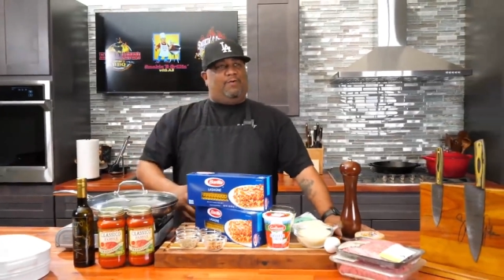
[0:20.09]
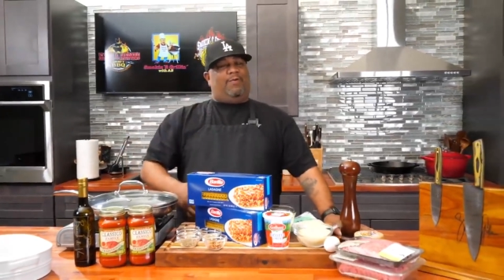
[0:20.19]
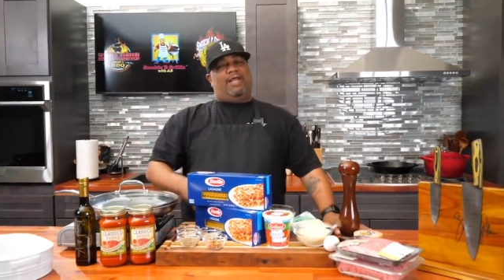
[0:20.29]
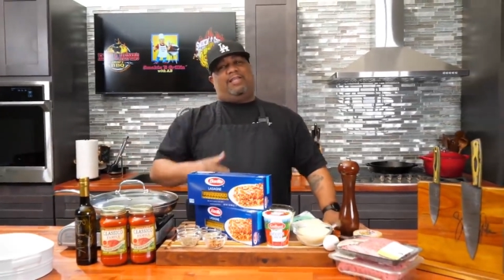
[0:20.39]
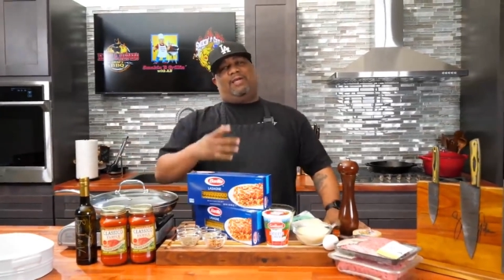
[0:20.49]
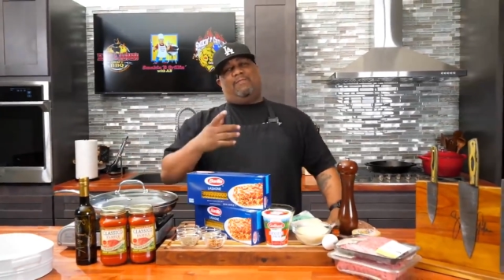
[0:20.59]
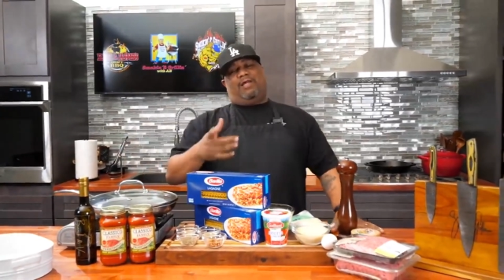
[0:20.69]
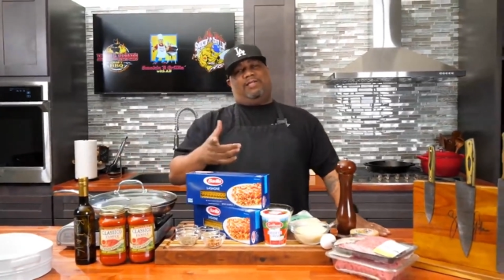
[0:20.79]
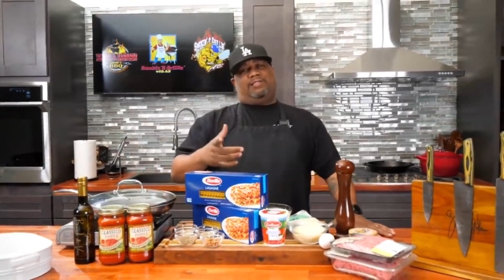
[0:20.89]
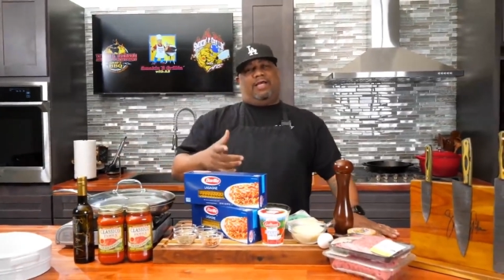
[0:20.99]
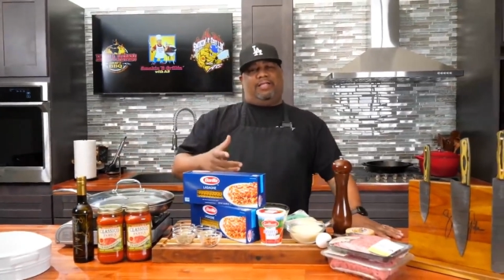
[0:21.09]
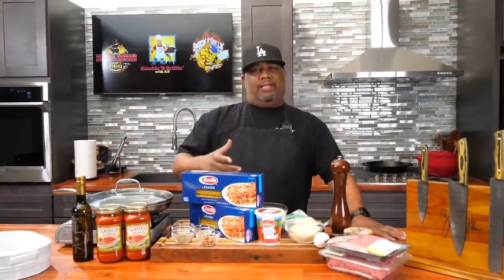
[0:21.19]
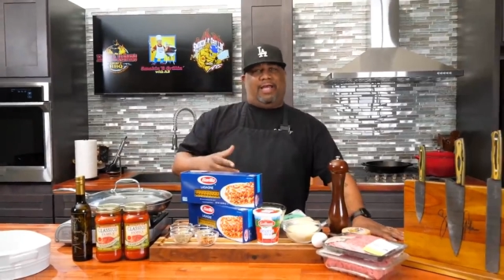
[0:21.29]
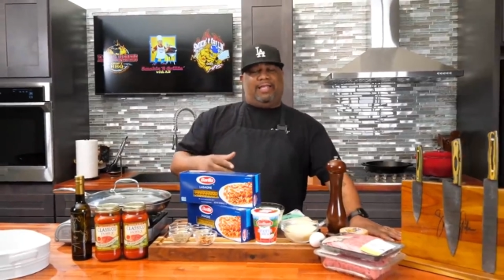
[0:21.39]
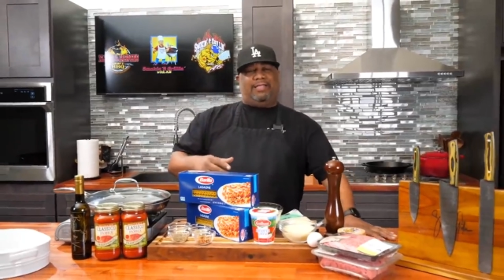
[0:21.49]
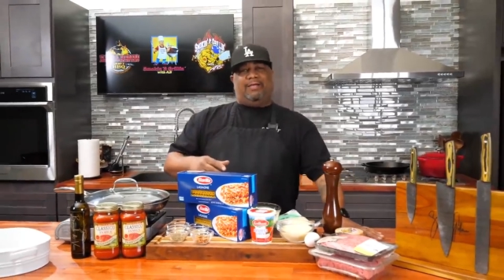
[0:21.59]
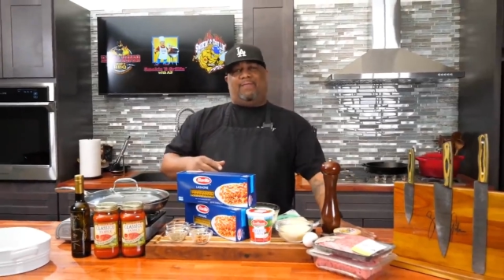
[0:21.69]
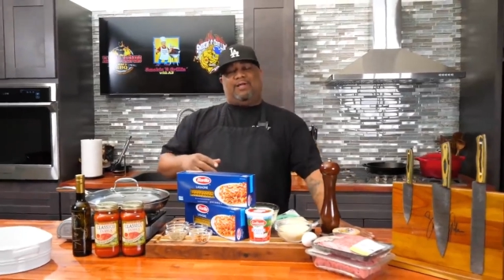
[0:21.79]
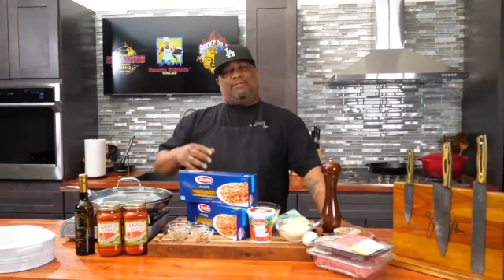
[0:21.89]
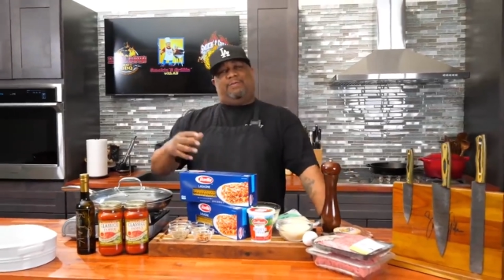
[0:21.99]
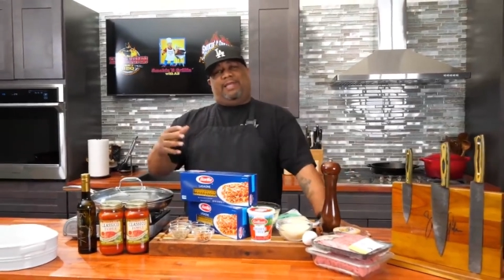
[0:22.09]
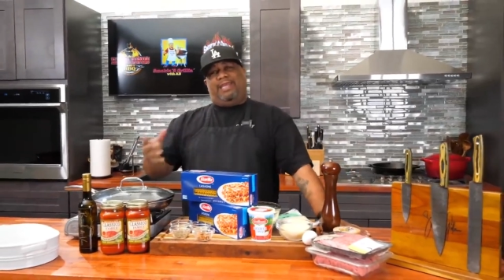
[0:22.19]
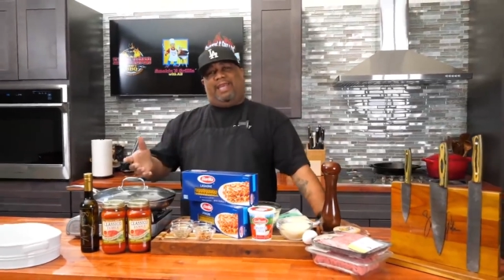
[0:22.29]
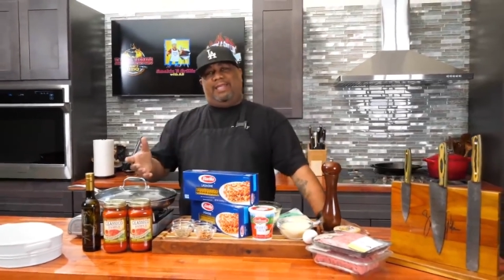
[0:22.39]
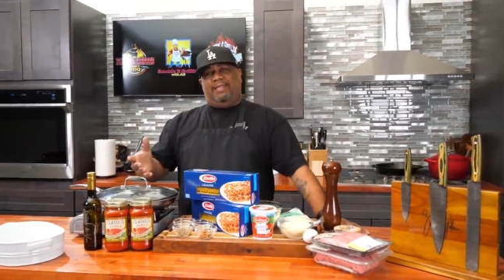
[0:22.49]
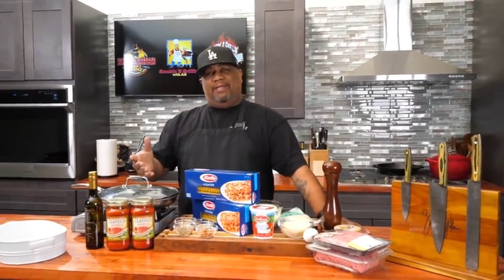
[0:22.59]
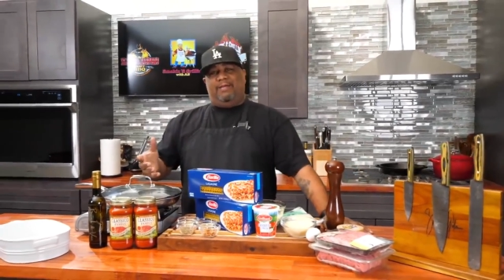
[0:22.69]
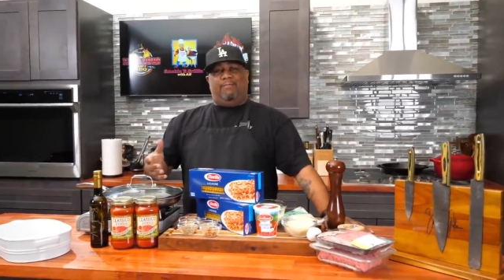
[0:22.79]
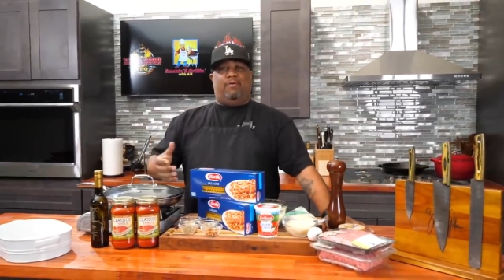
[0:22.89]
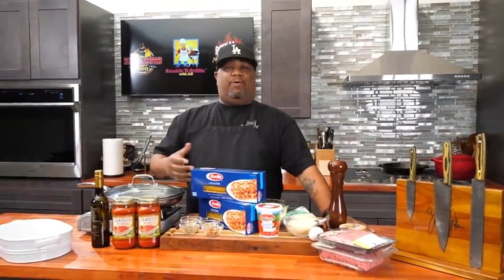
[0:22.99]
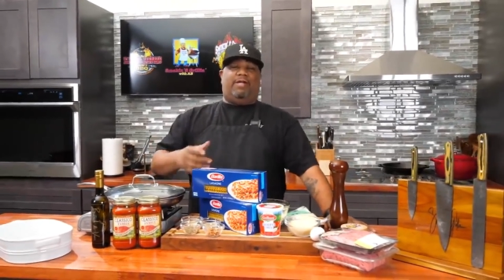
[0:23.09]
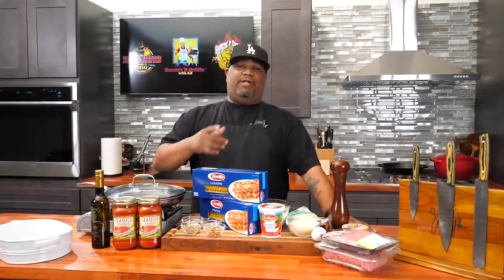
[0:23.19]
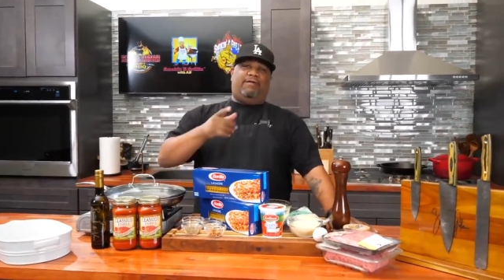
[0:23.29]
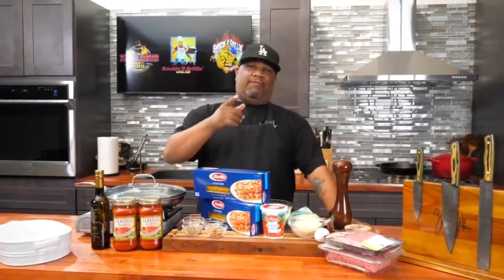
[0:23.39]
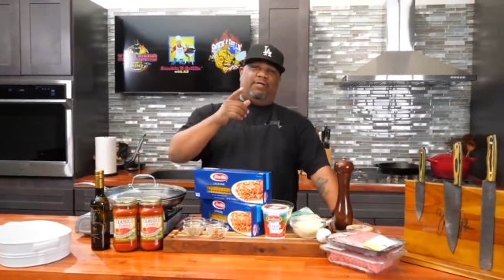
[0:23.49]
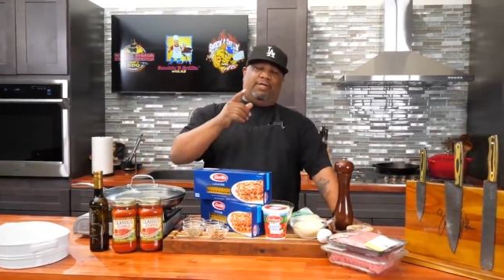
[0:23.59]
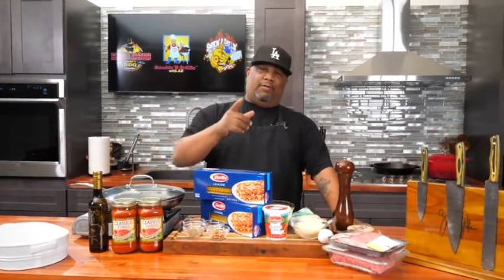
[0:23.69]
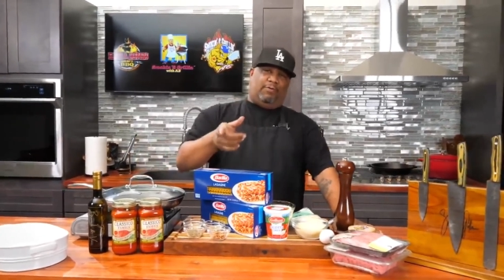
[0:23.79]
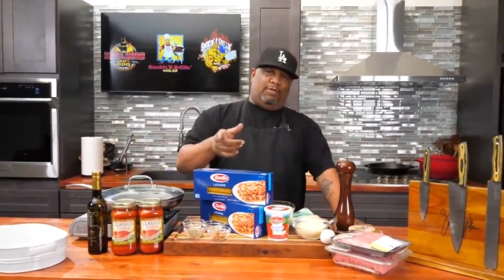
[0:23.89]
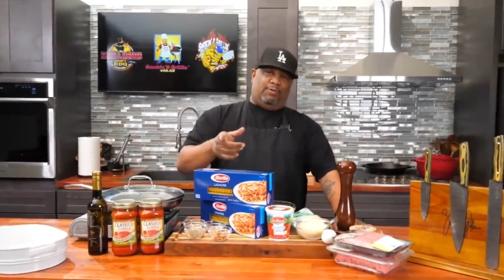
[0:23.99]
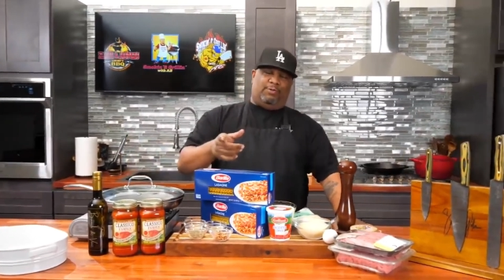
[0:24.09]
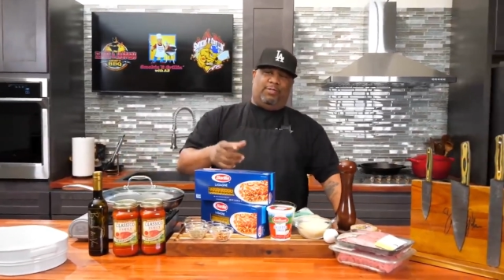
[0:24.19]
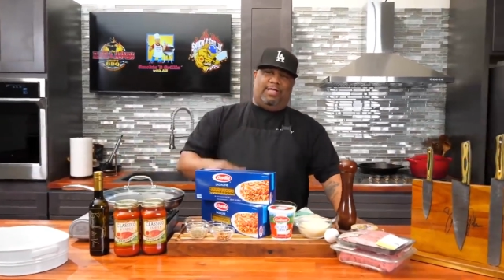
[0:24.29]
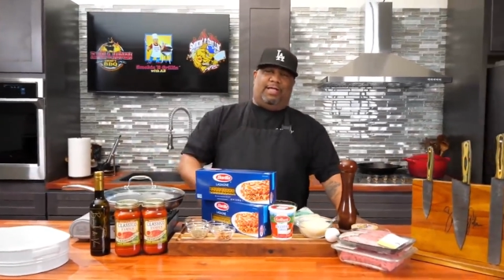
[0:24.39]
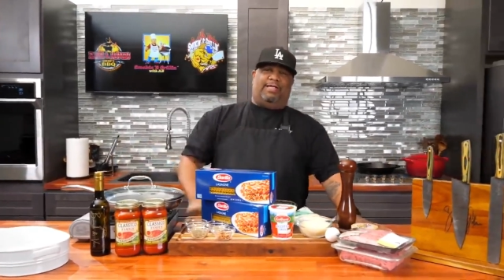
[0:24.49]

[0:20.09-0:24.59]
When I think about lasagna, I think about spaghetti, but with a different, noodle.